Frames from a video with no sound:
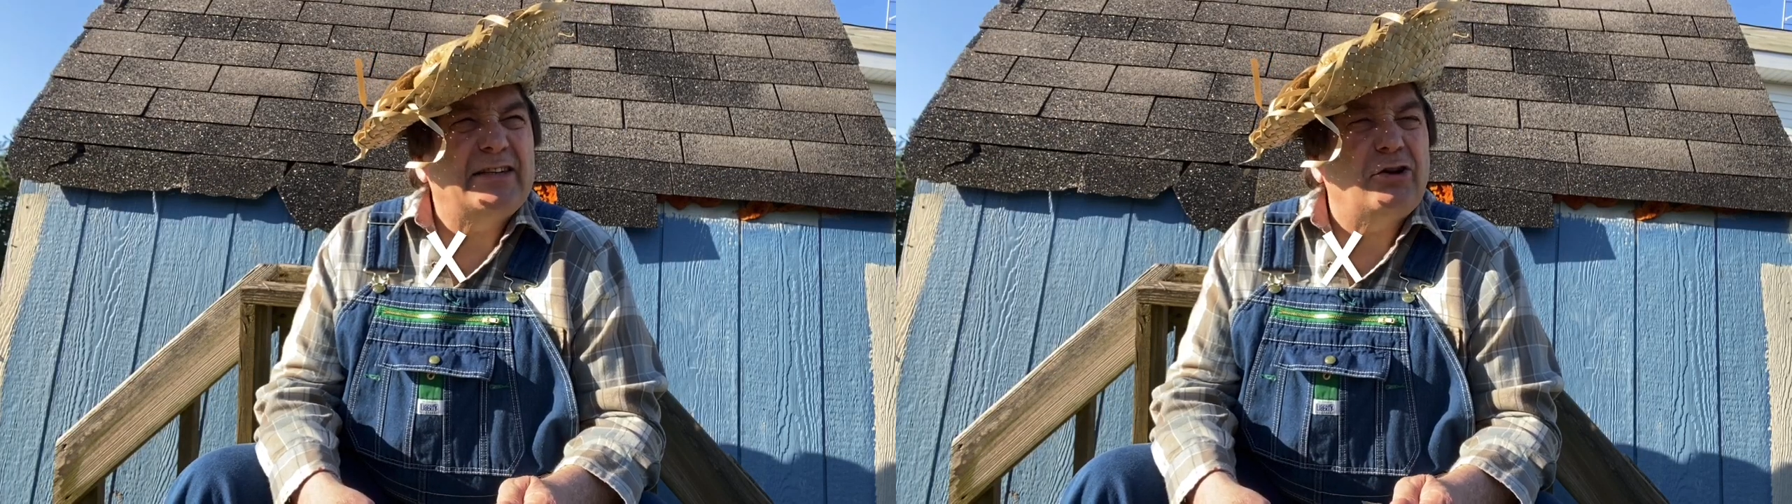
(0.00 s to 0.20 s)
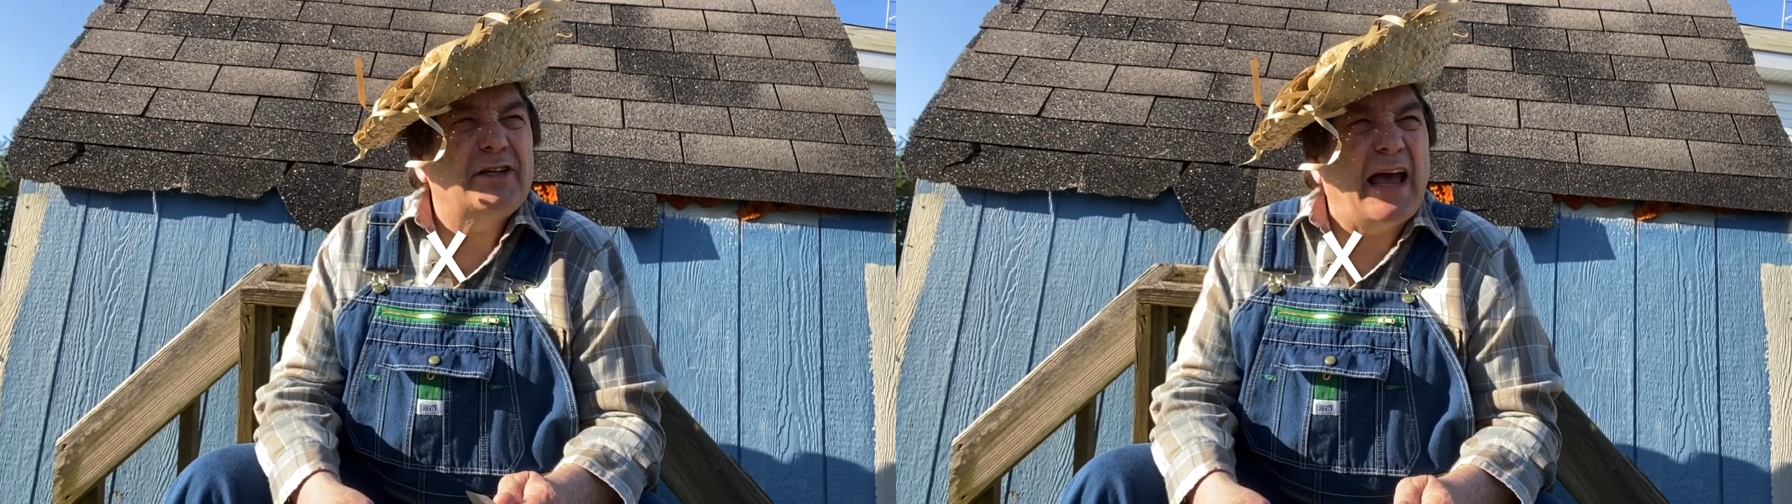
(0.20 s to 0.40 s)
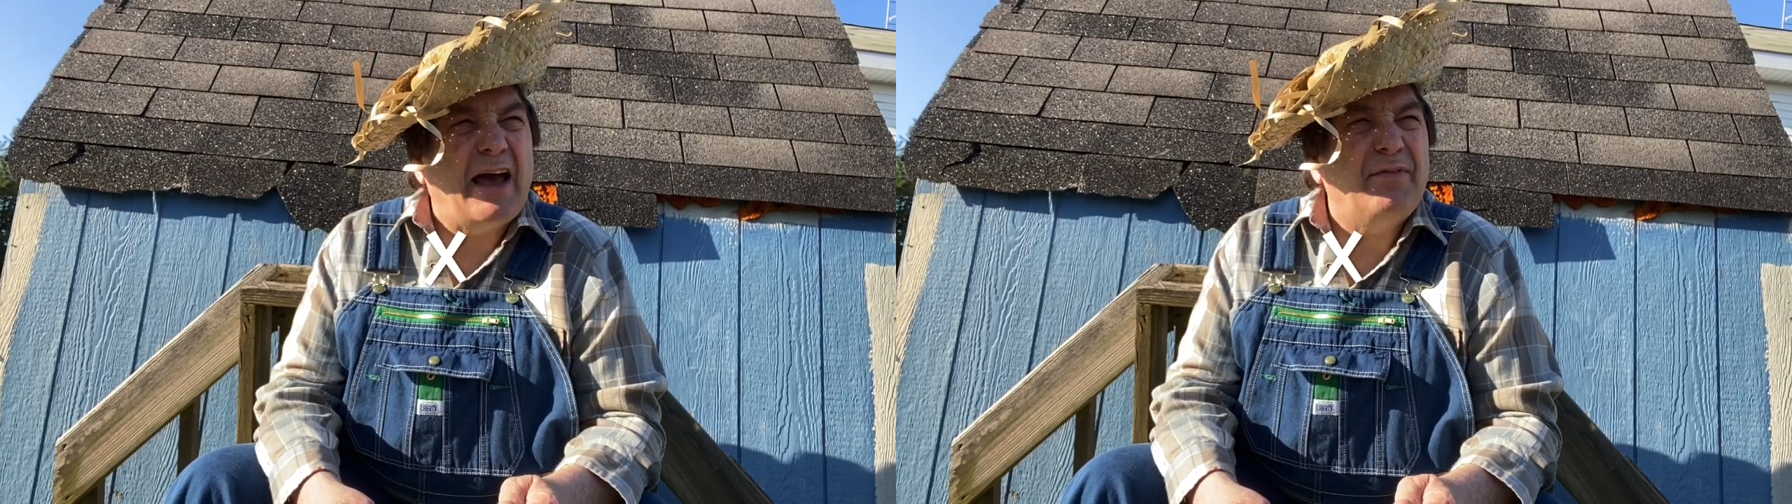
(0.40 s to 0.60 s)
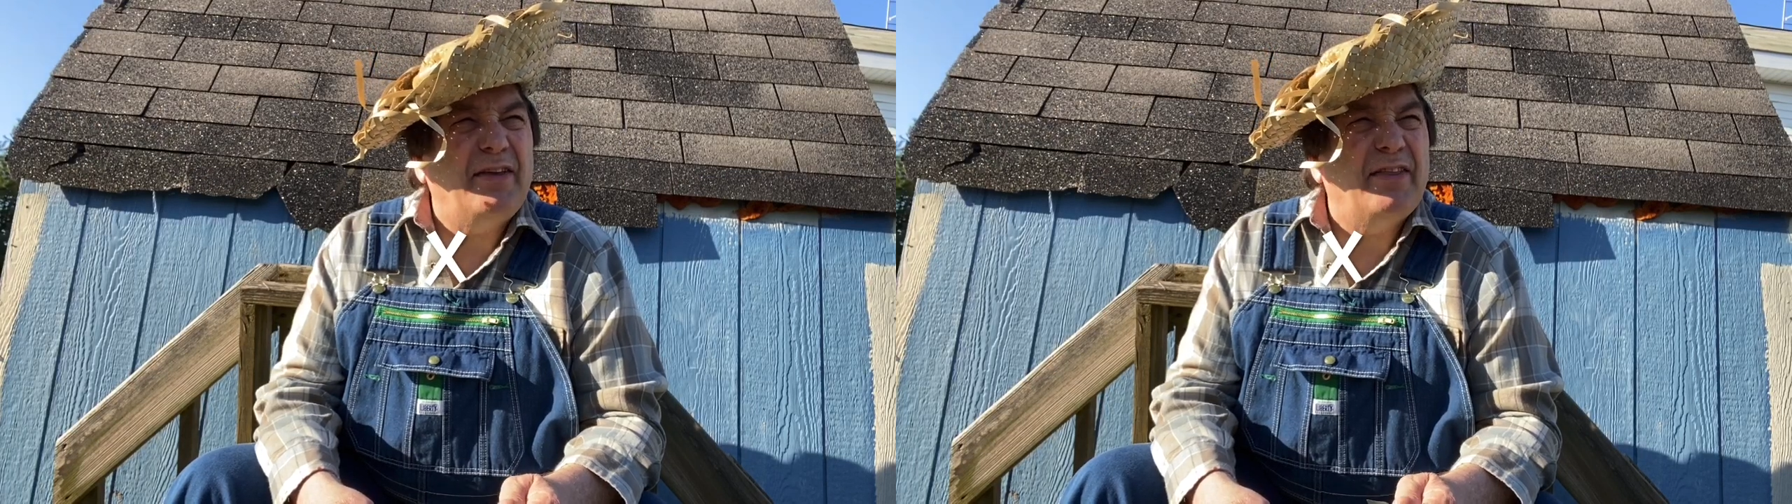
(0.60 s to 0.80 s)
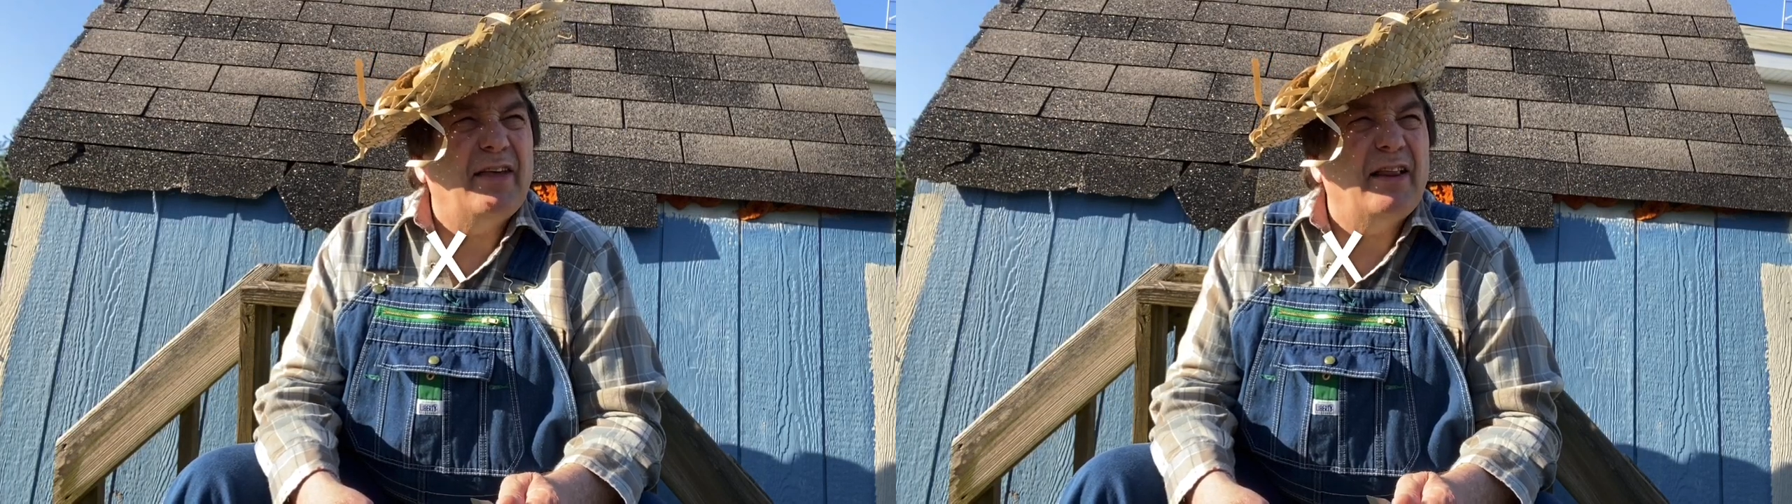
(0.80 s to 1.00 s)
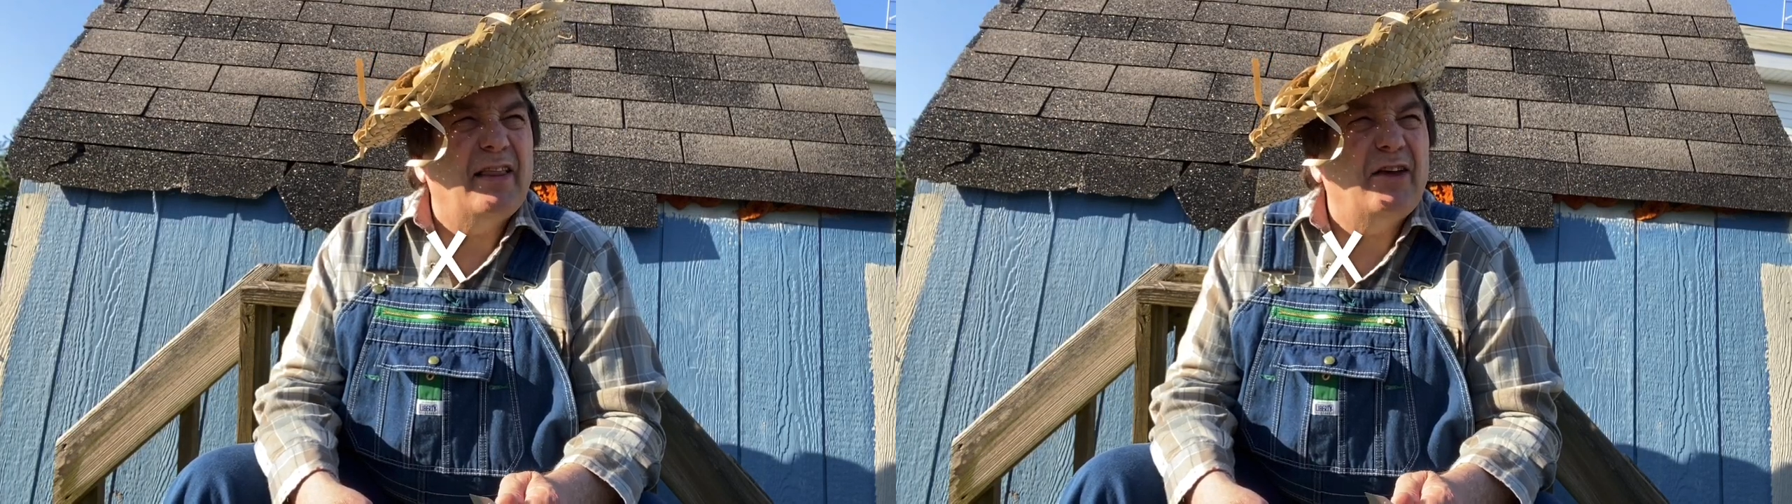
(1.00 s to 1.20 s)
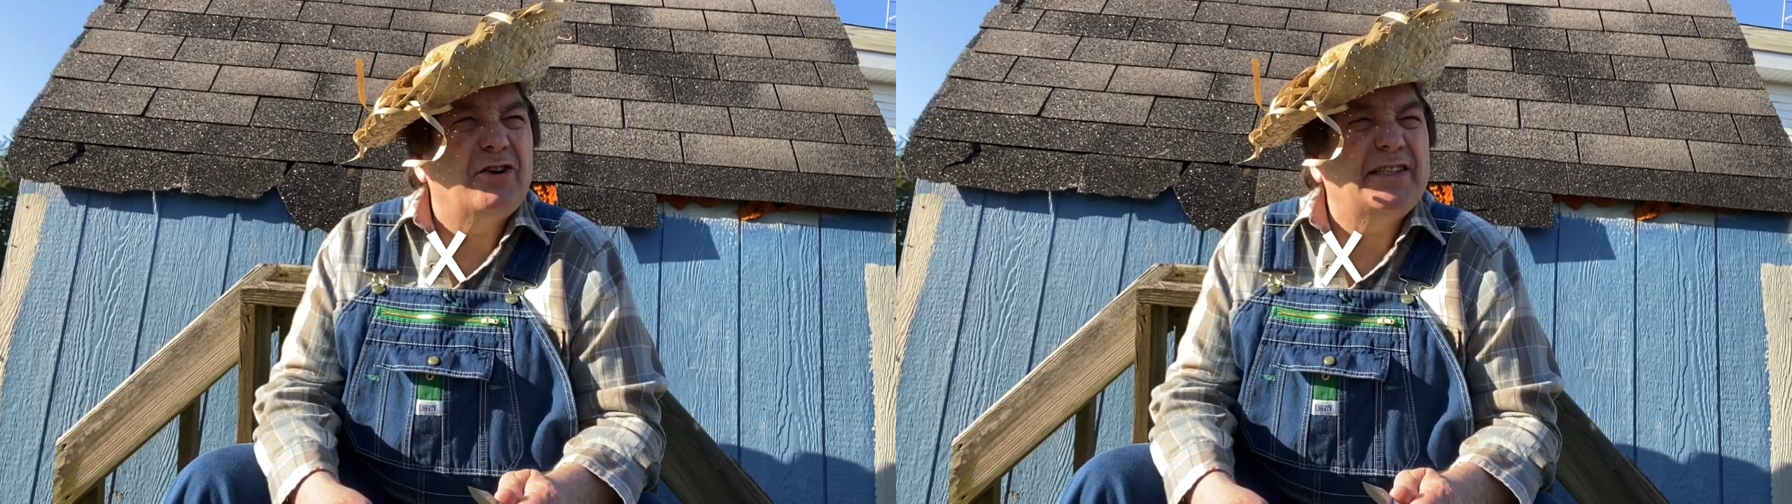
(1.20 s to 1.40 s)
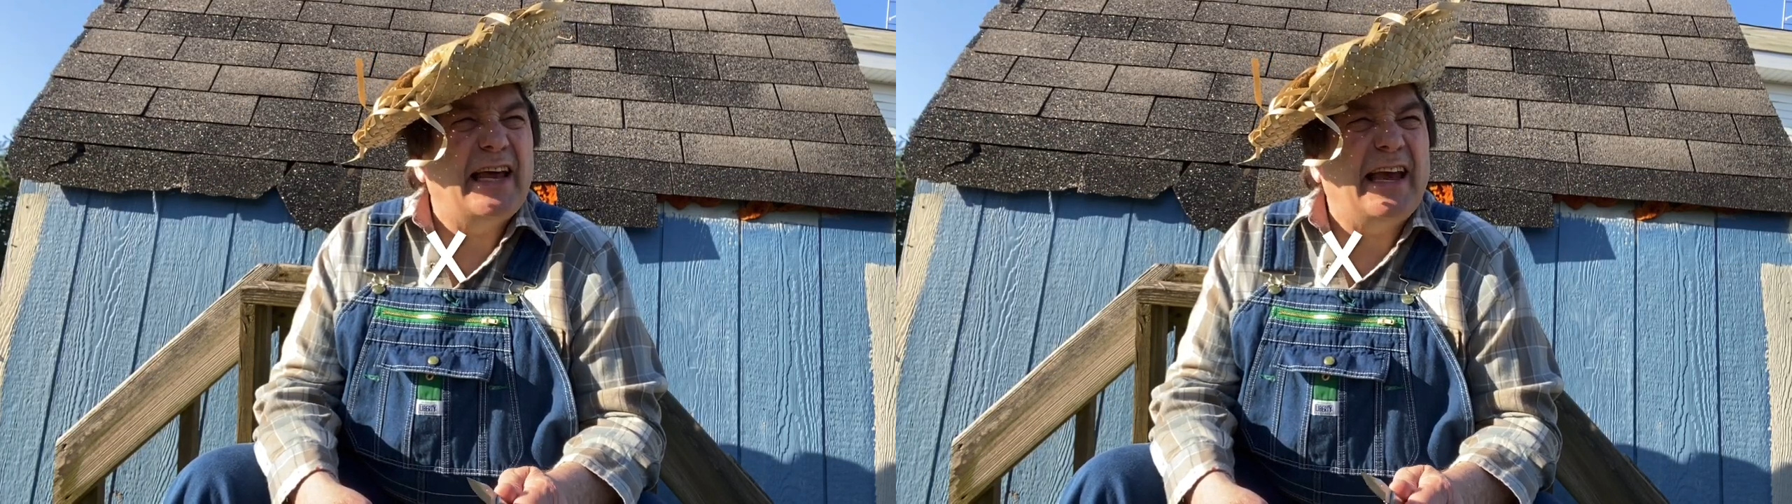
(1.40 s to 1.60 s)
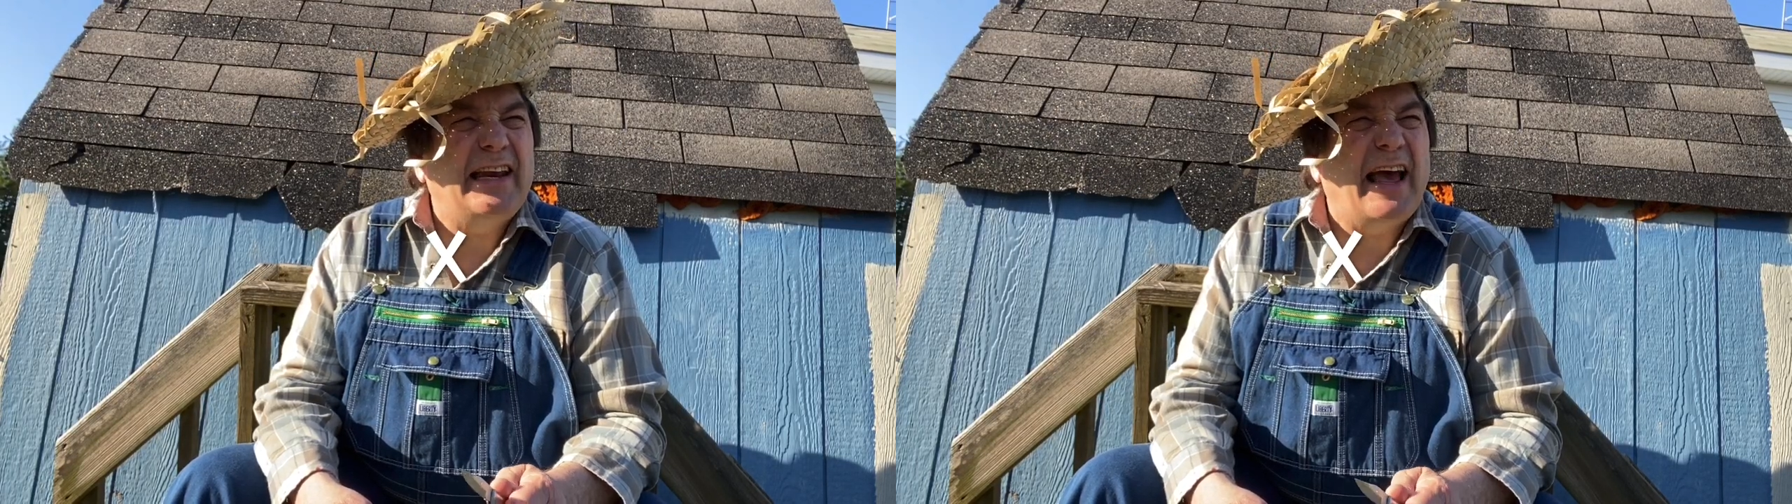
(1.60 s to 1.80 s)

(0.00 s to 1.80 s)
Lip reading: you're saying